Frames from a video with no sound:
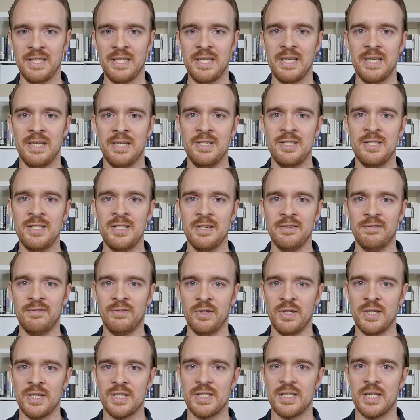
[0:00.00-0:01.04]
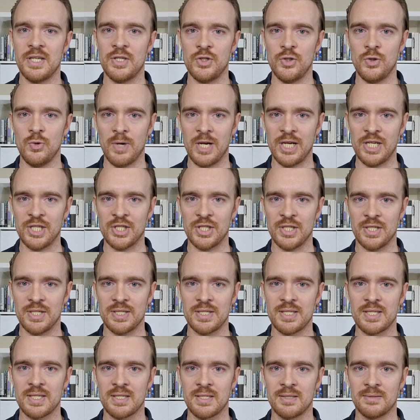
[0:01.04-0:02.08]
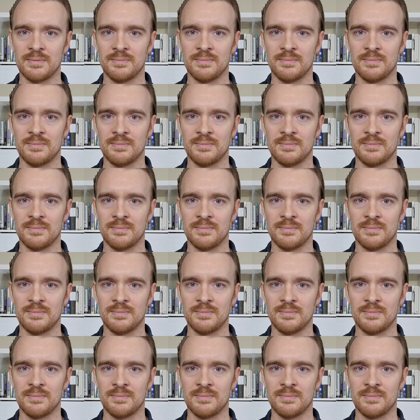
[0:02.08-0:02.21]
in different situations.